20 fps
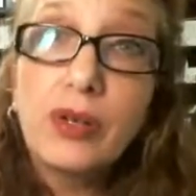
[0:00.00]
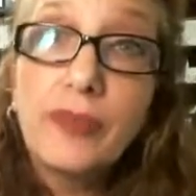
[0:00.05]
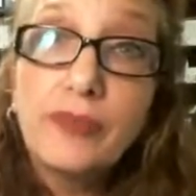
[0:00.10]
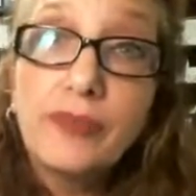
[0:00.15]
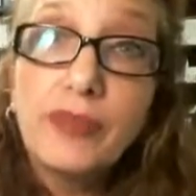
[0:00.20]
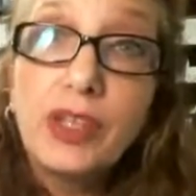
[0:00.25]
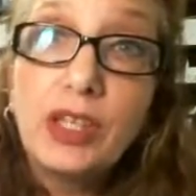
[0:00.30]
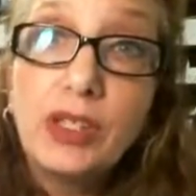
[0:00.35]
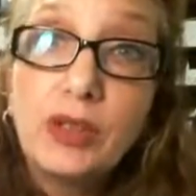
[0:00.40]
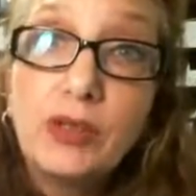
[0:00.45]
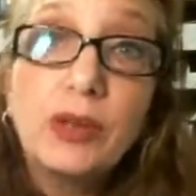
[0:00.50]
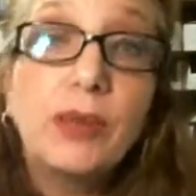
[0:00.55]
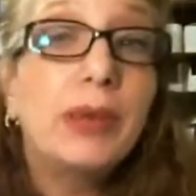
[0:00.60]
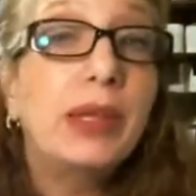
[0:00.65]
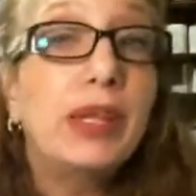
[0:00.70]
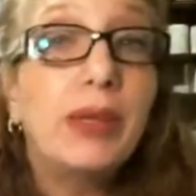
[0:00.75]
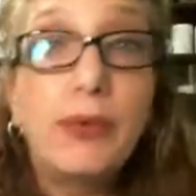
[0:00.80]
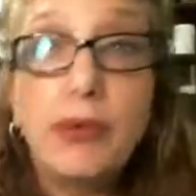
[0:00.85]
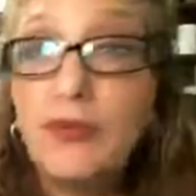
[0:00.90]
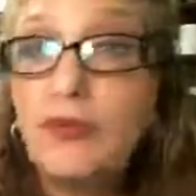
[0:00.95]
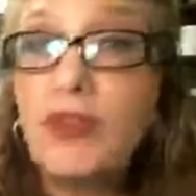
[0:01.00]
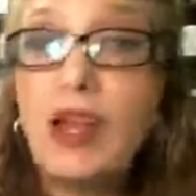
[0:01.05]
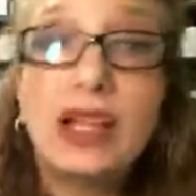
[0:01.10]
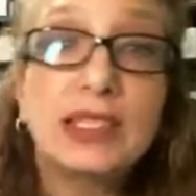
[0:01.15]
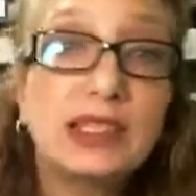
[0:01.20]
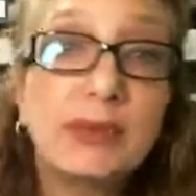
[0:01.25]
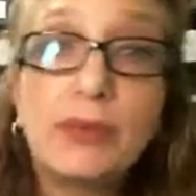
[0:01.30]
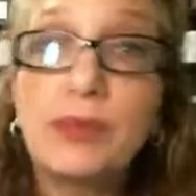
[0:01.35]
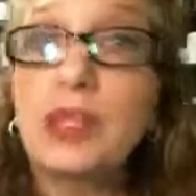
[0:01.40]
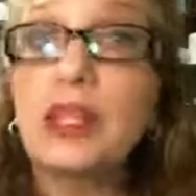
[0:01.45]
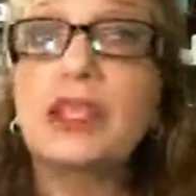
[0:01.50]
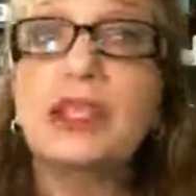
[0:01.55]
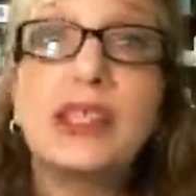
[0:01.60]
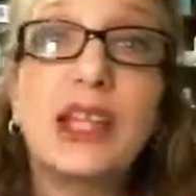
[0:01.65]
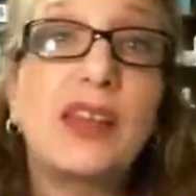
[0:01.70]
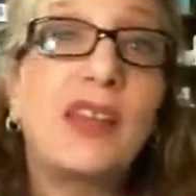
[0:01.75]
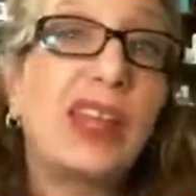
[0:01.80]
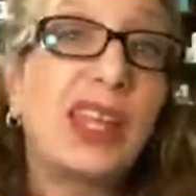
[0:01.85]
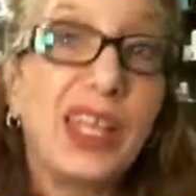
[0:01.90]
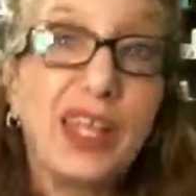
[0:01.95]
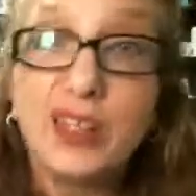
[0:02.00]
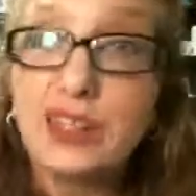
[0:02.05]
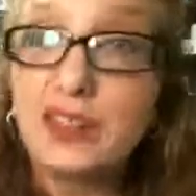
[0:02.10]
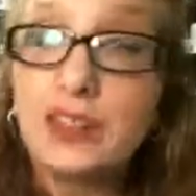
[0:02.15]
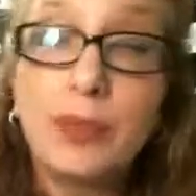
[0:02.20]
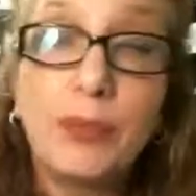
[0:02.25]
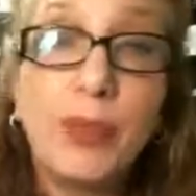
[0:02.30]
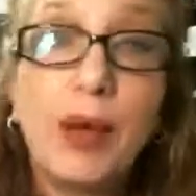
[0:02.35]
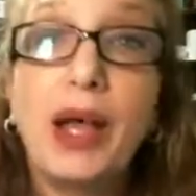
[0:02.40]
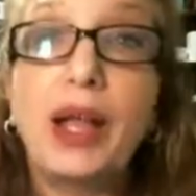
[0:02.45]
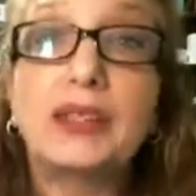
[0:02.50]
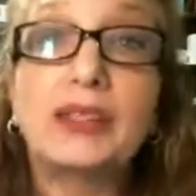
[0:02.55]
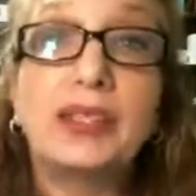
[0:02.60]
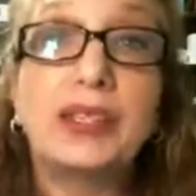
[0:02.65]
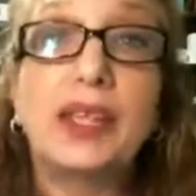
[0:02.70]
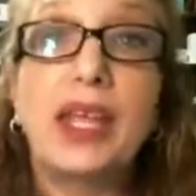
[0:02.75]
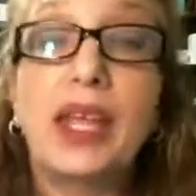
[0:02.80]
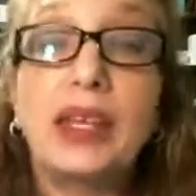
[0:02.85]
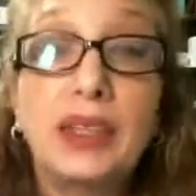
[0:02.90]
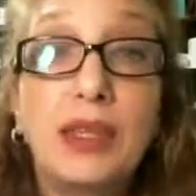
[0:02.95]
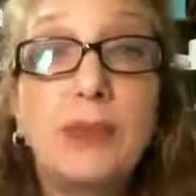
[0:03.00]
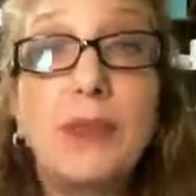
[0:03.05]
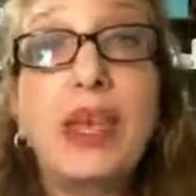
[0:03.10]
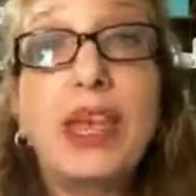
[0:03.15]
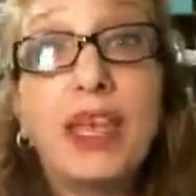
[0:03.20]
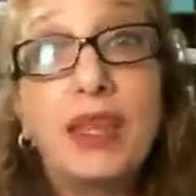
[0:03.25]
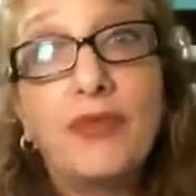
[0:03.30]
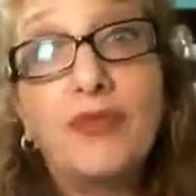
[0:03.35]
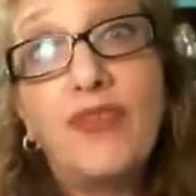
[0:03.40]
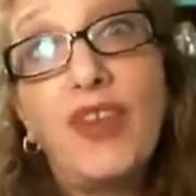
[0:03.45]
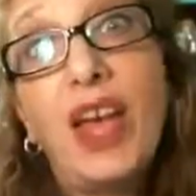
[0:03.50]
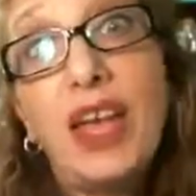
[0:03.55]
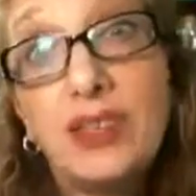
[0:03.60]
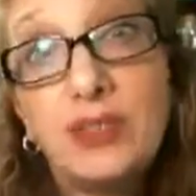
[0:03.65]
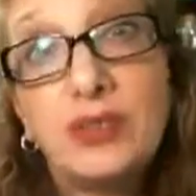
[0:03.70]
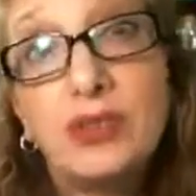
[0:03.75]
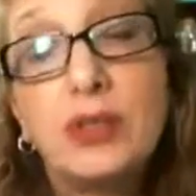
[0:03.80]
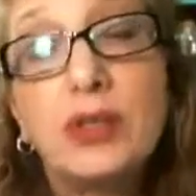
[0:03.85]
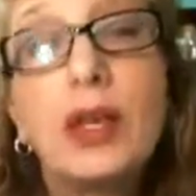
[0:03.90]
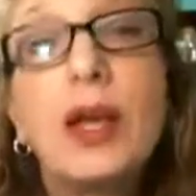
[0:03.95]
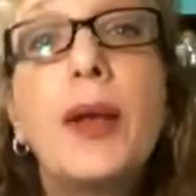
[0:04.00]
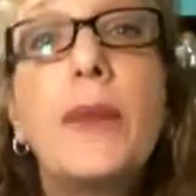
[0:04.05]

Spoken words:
They do. I mean, and we've got some things now like Instant Pots and that make it faster.